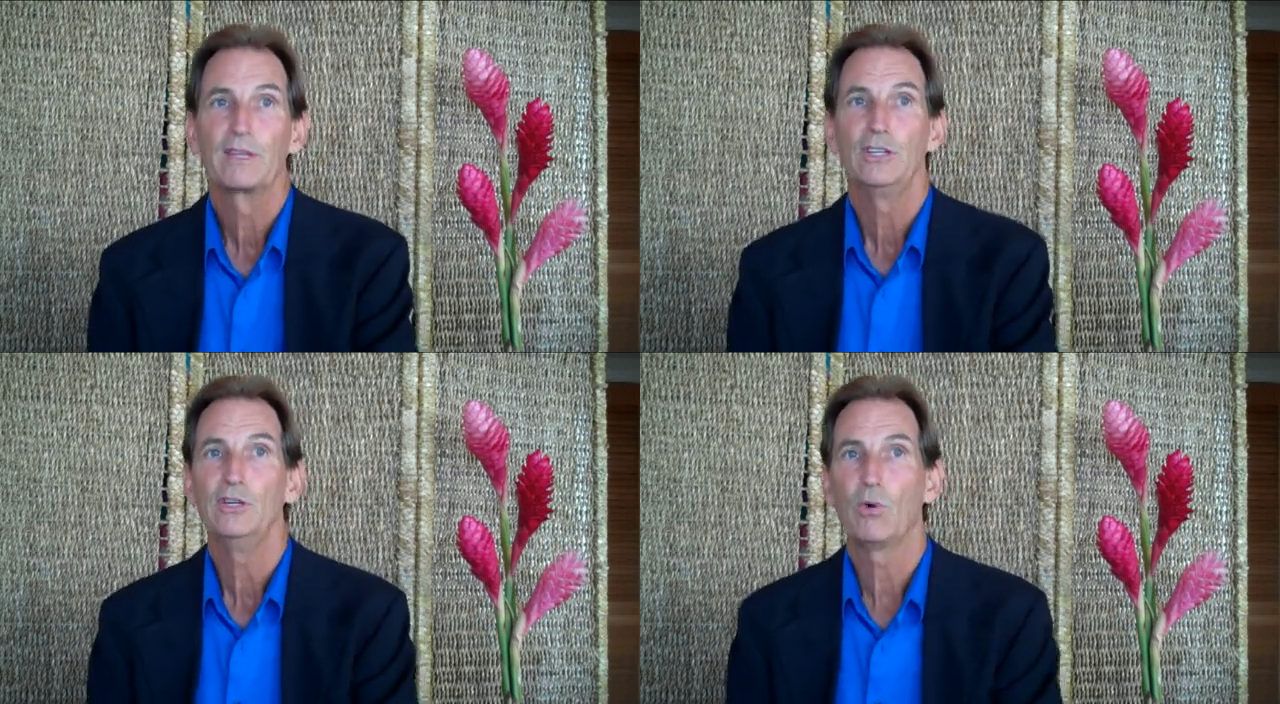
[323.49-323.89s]

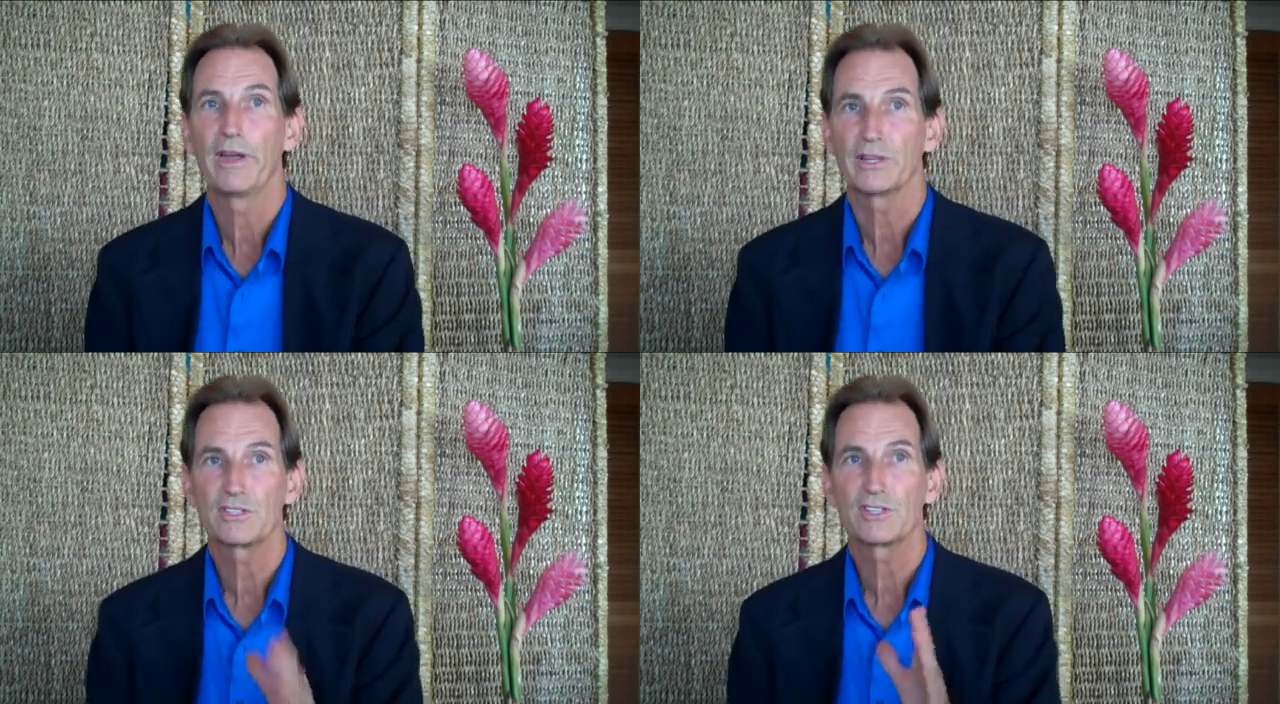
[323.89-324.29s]
You want
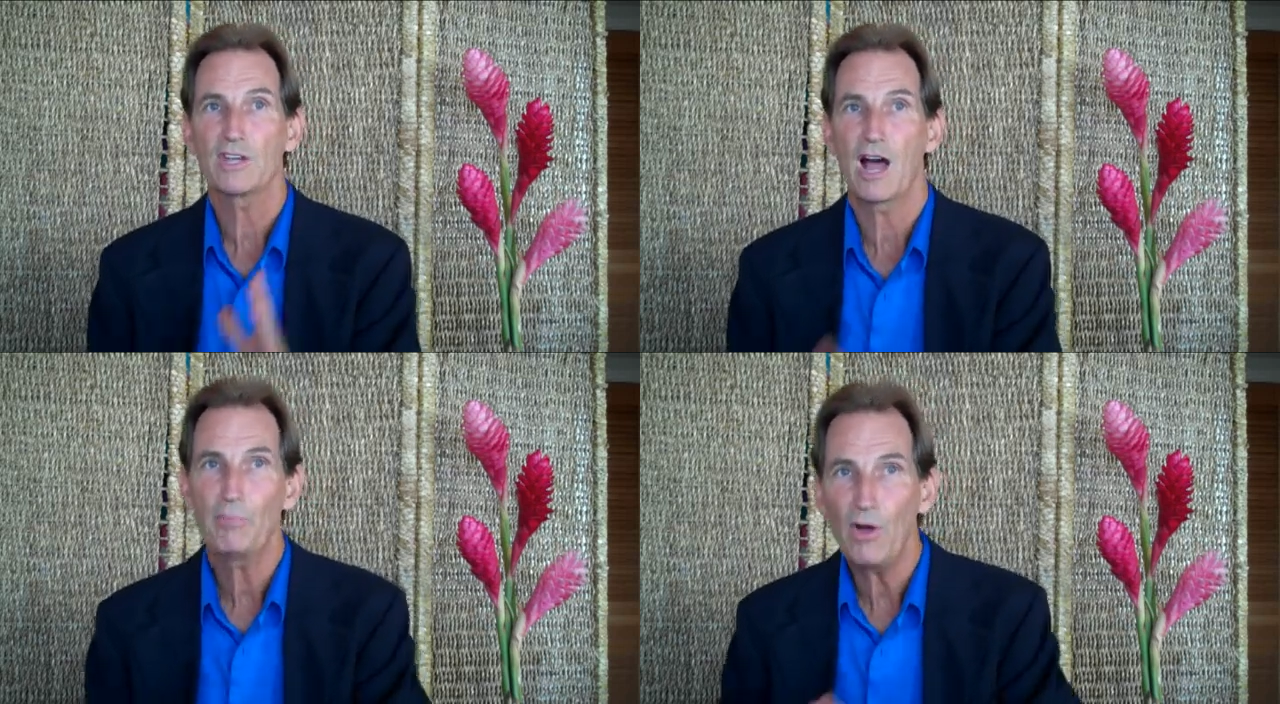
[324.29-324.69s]
to
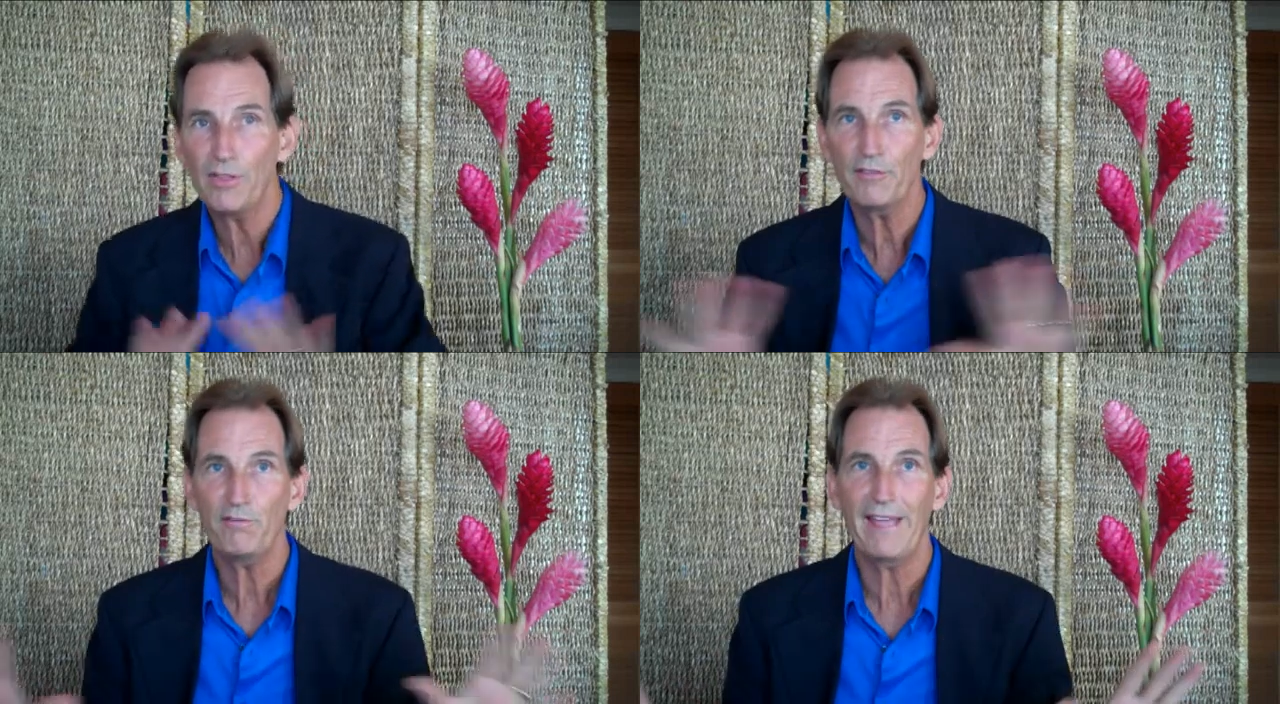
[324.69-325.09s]
stop all
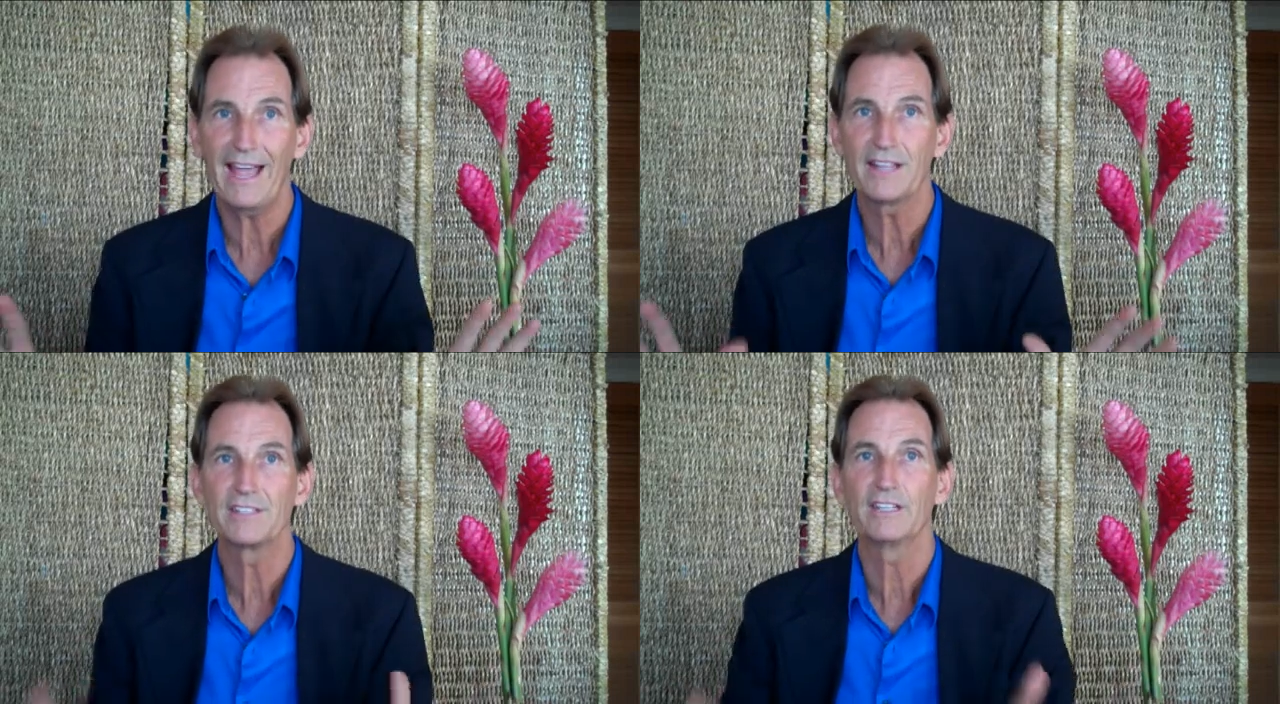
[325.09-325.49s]
the
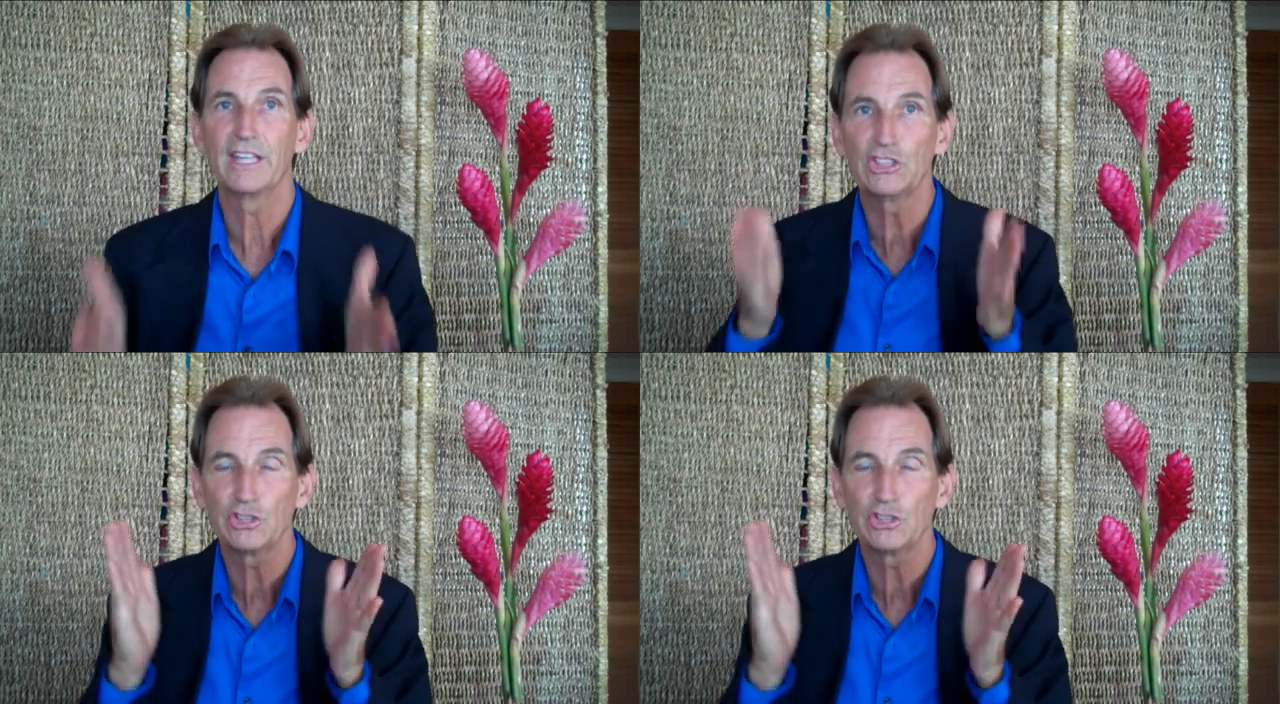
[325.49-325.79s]
fads and get